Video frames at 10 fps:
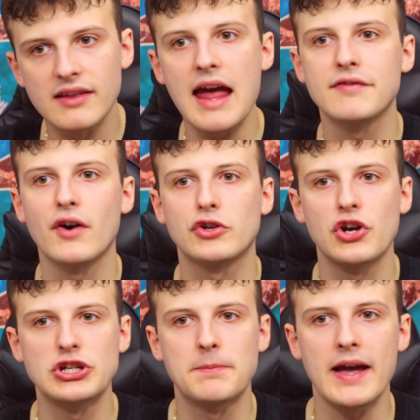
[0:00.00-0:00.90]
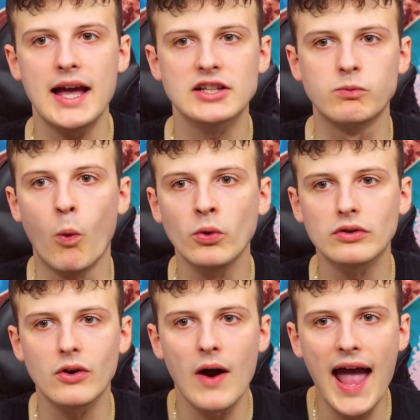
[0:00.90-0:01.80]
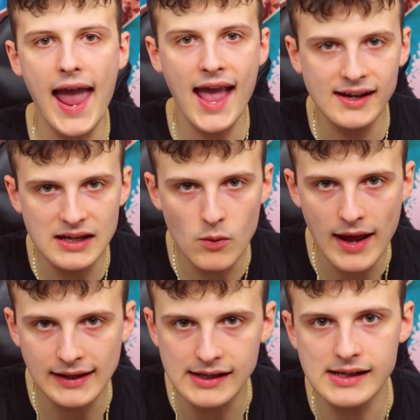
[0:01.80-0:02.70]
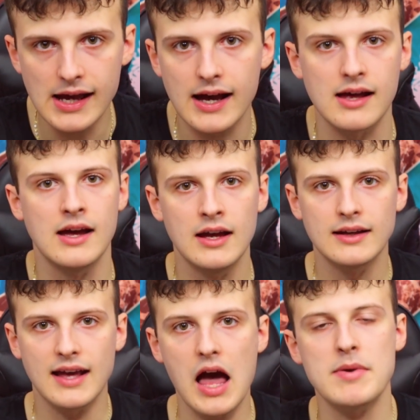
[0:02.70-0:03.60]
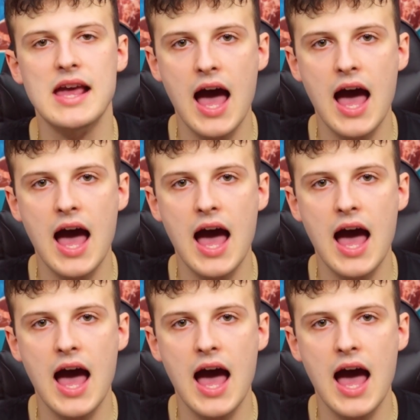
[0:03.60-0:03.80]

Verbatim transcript: Therefore, Trisha Paytas won't go anywhere near Gabby